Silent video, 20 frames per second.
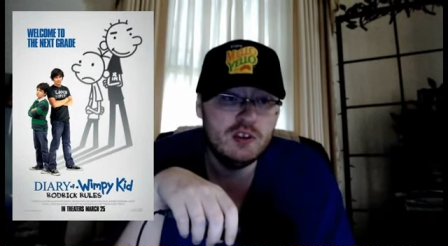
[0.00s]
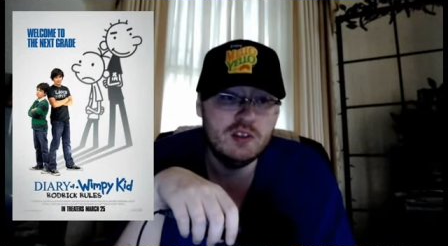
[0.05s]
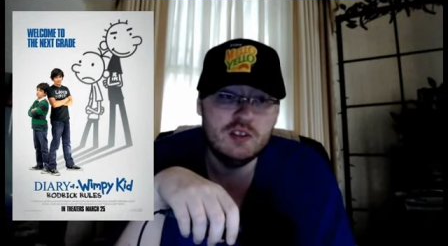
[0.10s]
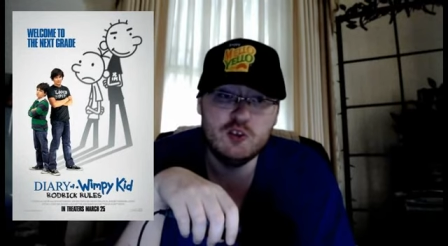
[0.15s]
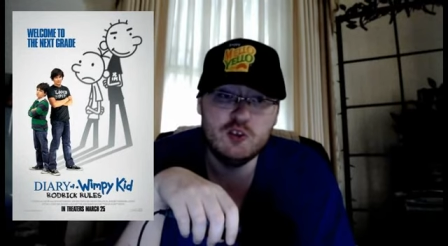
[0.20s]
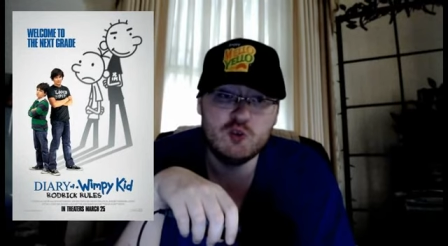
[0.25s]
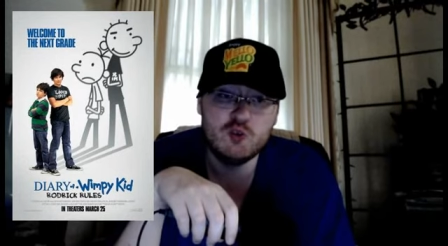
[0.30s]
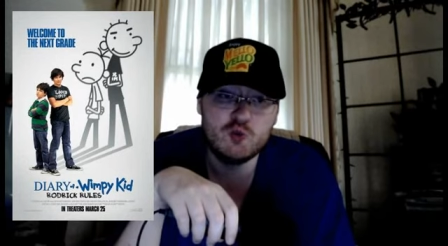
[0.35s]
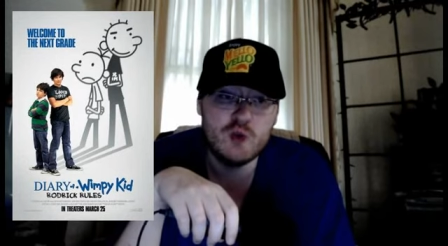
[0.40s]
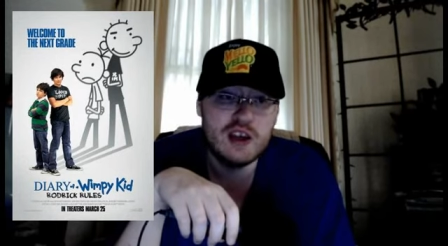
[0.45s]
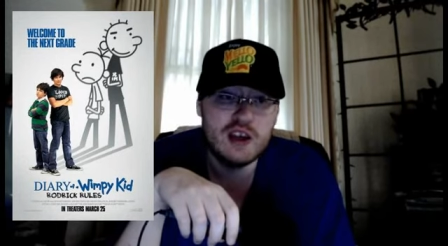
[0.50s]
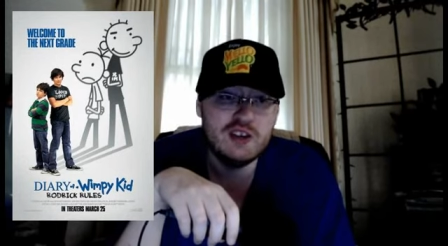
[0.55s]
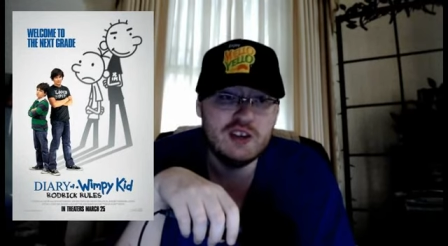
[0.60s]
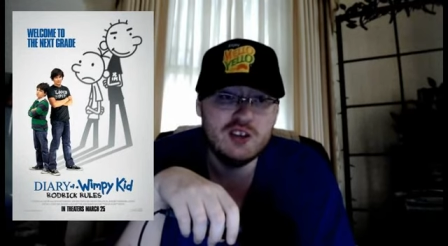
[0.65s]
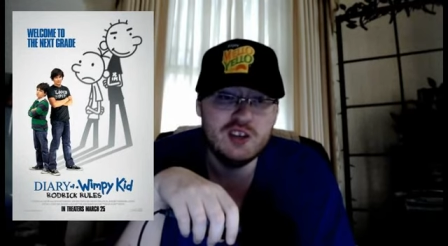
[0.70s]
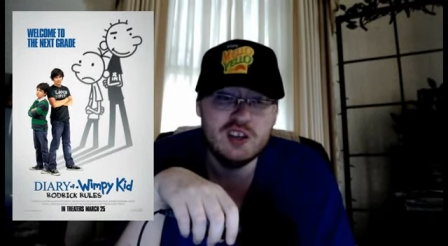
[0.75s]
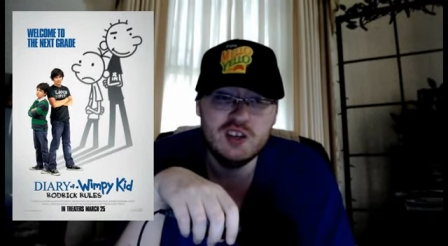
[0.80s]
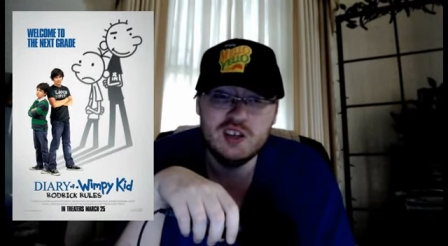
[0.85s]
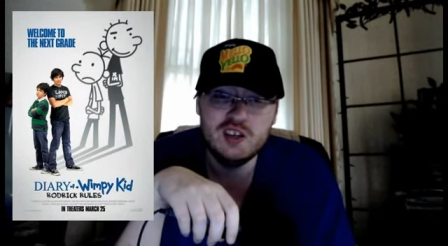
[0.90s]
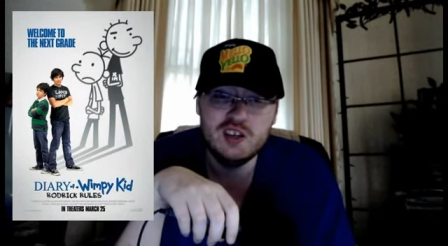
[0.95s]
The
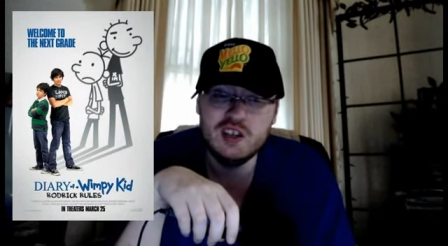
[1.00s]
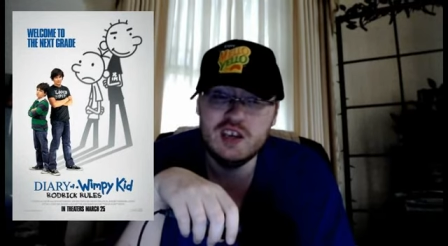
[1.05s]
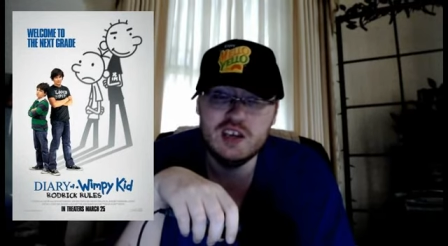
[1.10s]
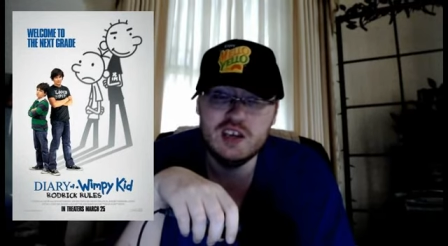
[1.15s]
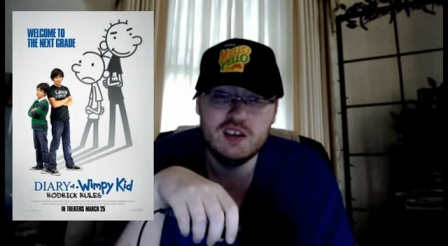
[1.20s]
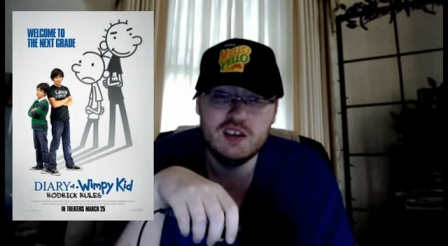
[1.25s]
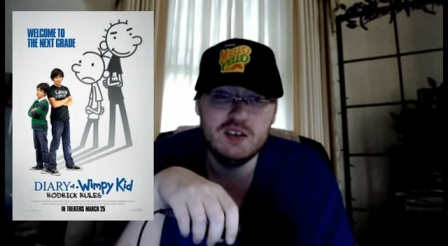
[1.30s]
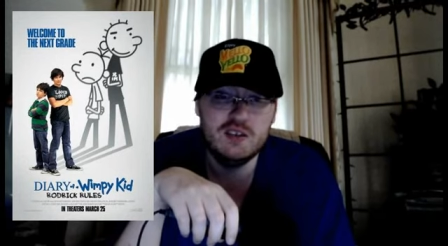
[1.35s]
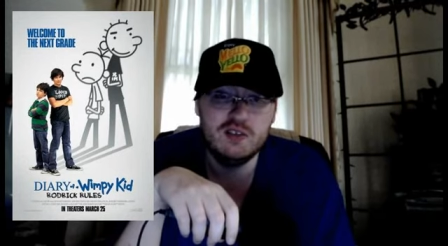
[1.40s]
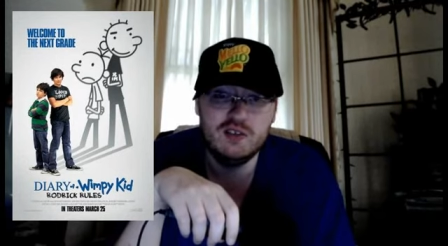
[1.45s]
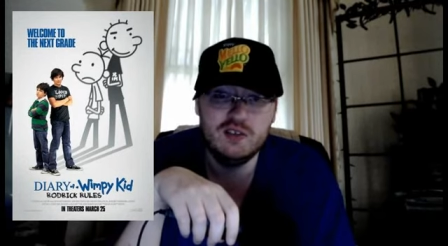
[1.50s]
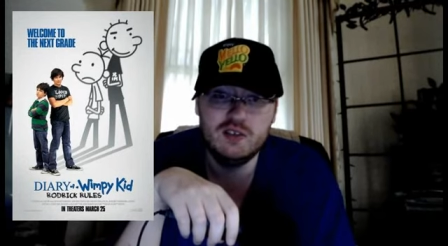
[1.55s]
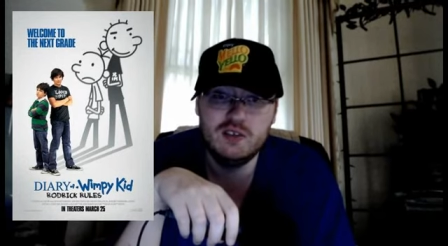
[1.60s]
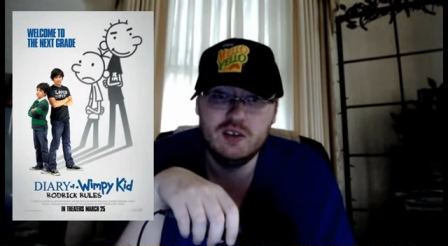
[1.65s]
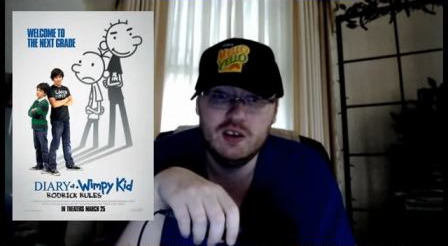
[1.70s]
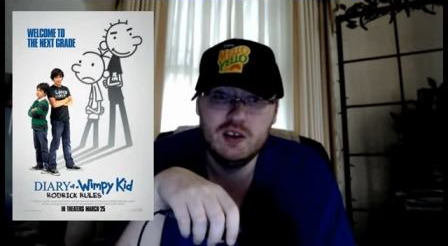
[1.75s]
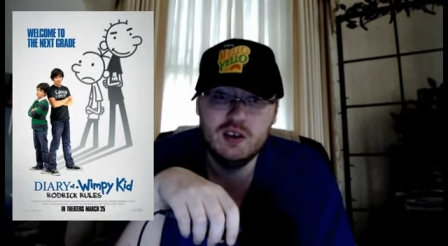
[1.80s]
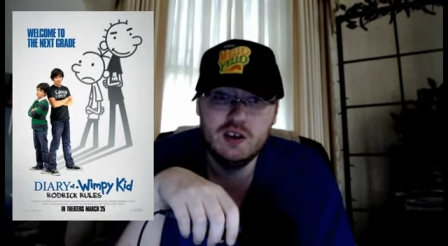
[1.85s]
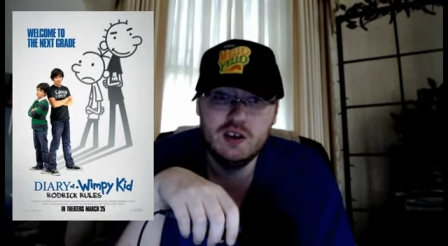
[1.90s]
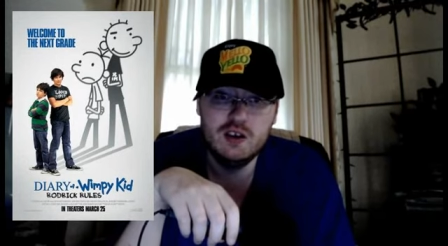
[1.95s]
direction is
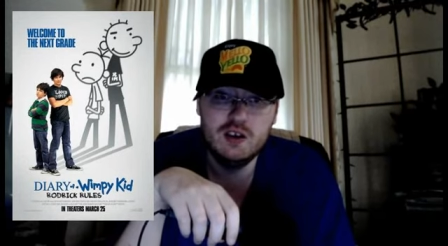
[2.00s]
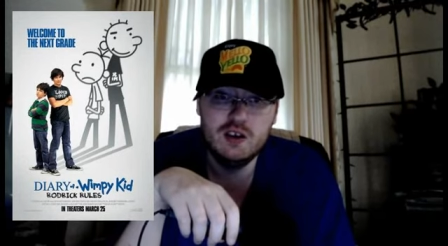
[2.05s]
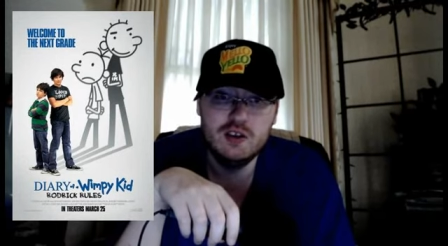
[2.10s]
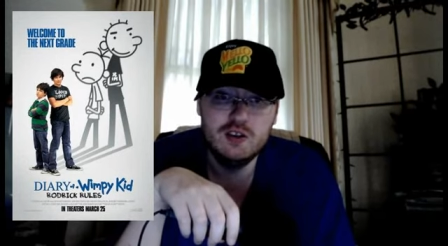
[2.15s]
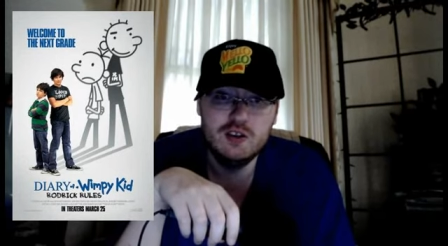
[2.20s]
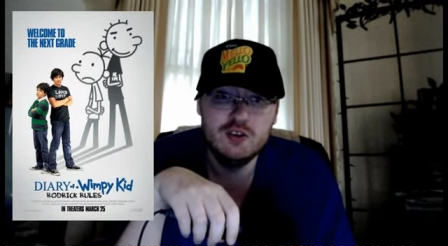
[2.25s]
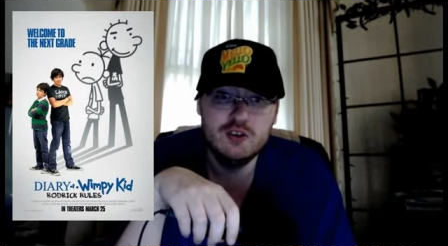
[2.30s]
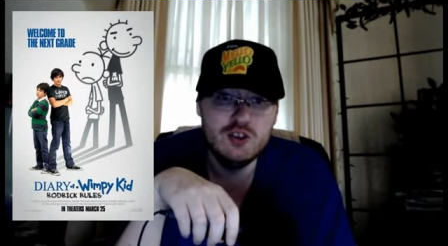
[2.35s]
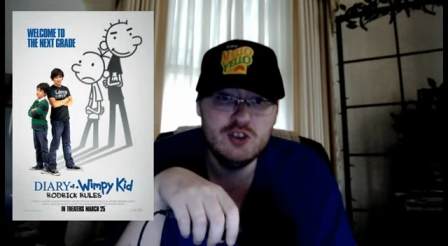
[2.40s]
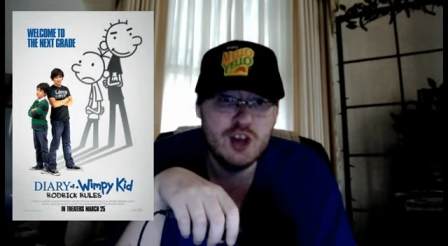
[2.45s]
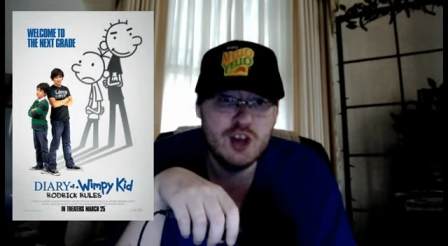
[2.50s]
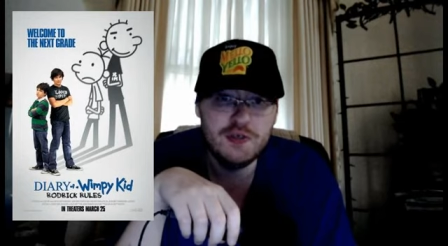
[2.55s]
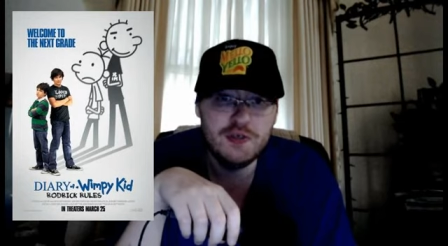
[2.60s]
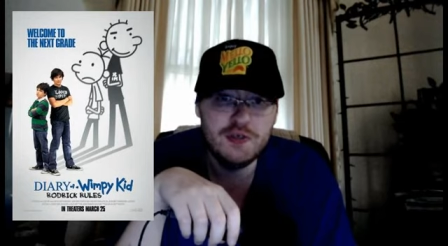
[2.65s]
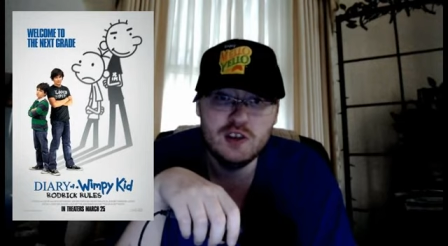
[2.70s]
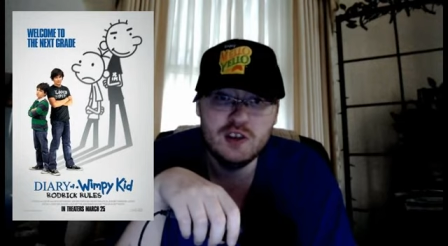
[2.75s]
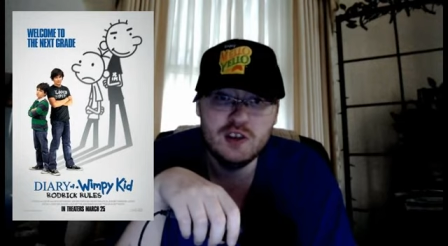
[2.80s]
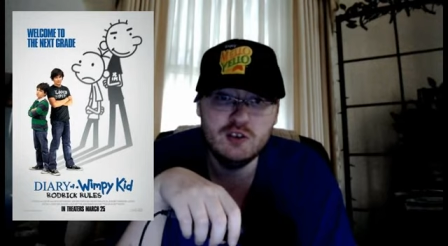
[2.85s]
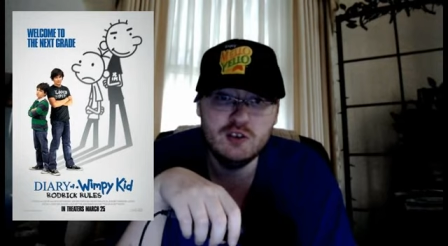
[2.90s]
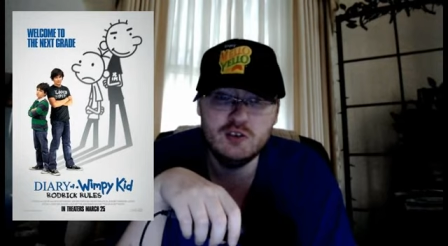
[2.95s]

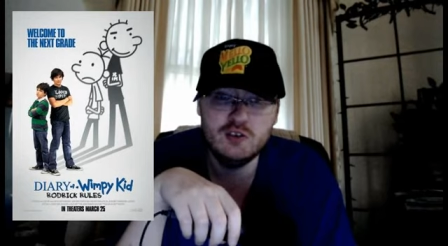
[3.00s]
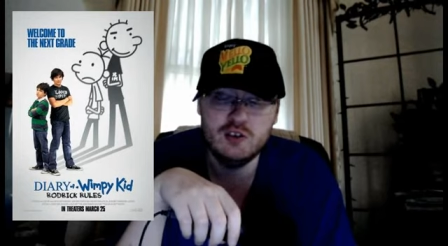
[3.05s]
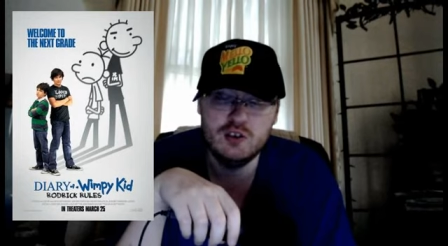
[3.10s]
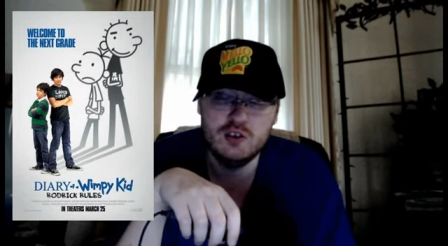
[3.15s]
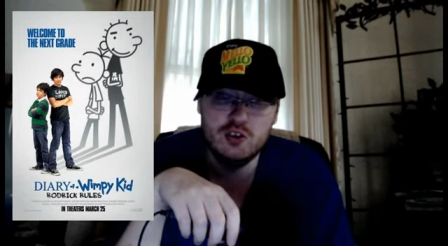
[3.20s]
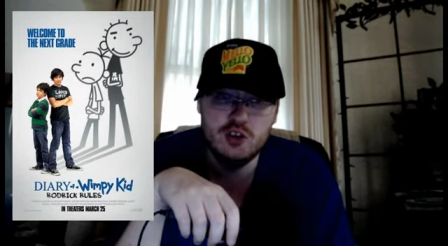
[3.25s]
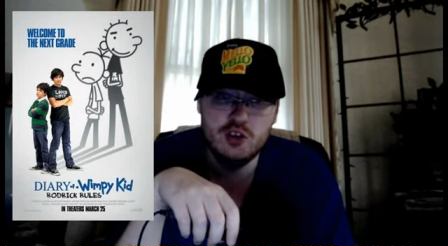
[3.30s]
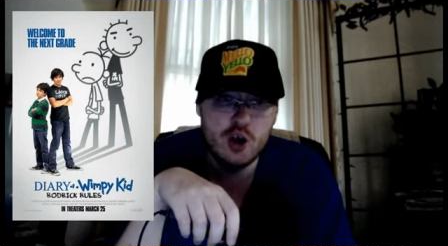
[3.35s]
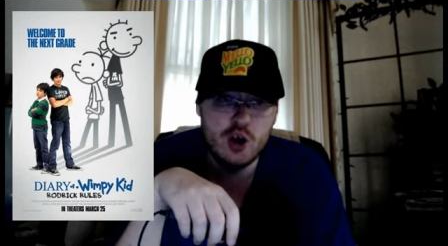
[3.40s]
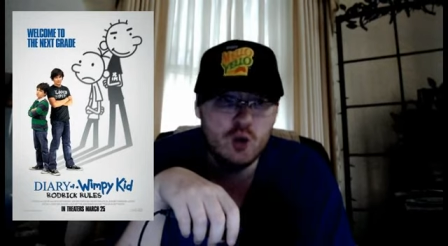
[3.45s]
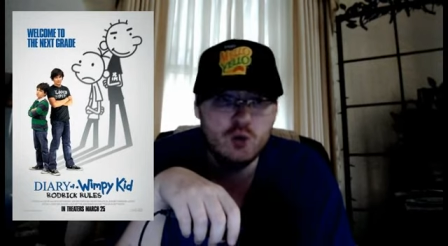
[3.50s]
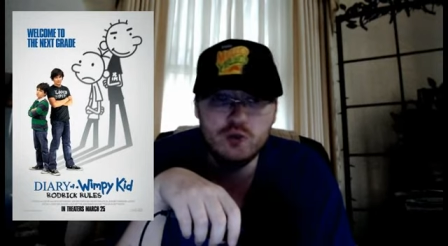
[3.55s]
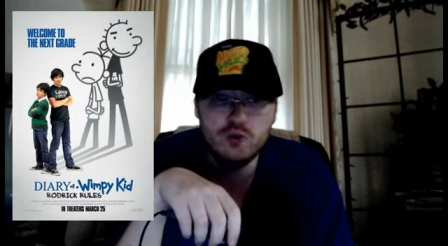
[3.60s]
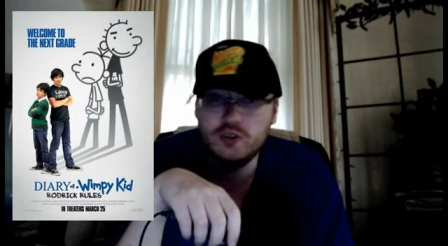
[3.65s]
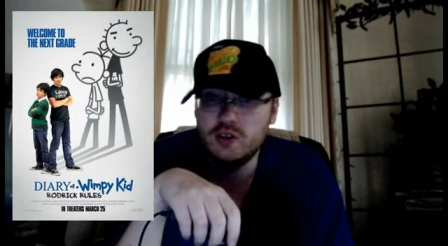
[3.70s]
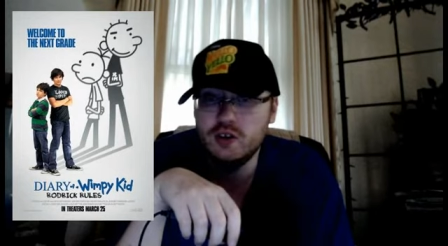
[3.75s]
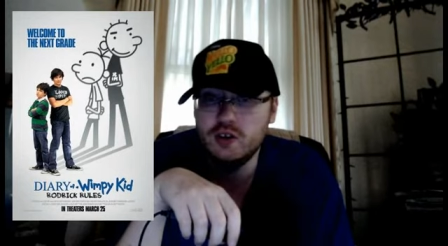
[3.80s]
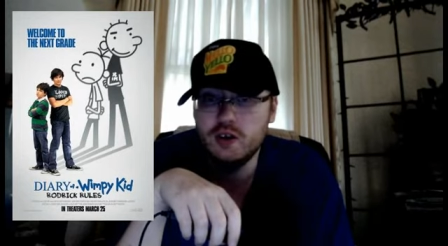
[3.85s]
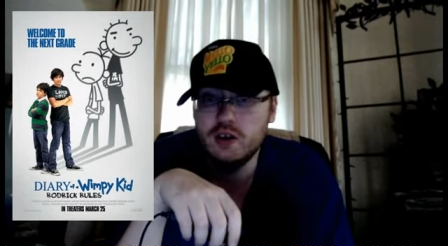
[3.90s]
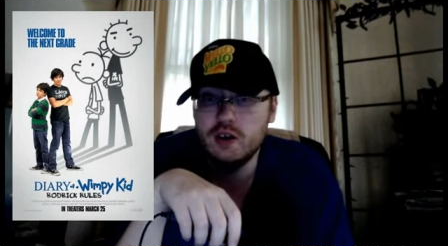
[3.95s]
nothing to
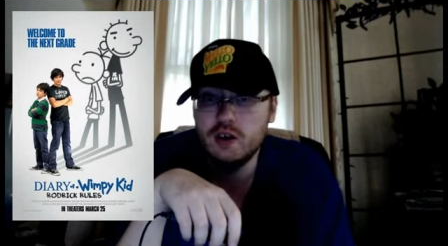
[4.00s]
note.